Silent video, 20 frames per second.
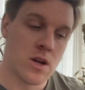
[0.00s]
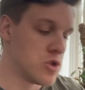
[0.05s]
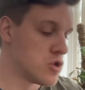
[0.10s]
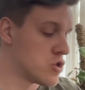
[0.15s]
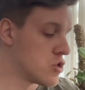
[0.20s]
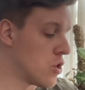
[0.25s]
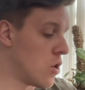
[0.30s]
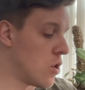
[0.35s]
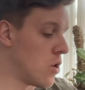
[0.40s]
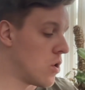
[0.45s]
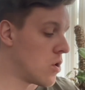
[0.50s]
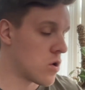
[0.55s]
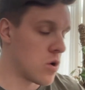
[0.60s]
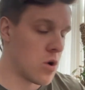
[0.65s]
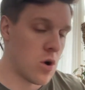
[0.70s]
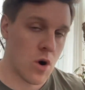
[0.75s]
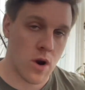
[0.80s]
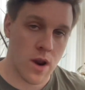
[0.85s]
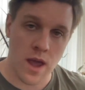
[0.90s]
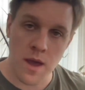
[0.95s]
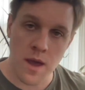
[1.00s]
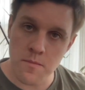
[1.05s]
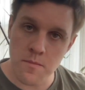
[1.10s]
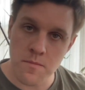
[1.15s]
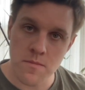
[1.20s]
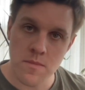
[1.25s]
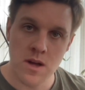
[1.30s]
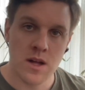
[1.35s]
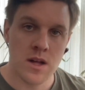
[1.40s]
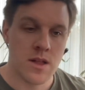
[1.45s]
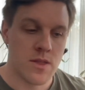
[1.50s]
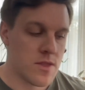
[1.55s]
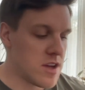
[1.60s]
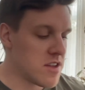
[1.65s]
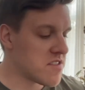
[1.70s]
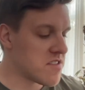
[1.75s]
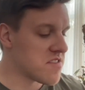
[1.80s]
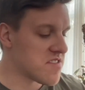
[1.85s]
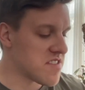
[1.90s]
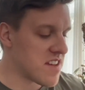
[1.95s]
to kore,
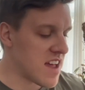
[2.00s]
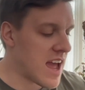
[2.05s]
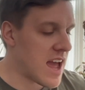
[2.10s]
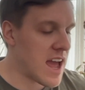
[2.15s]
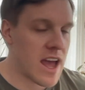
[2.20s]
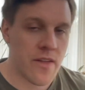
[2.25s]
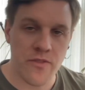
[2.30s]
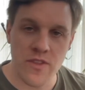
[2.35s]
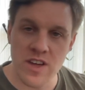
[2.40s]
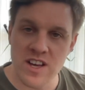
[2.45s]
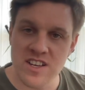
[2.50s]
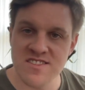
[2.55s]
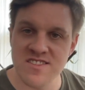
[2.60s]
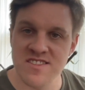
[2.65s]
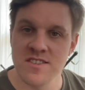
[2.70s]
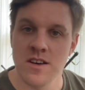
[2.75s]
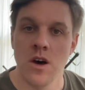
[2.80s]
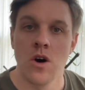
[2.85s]
this and this.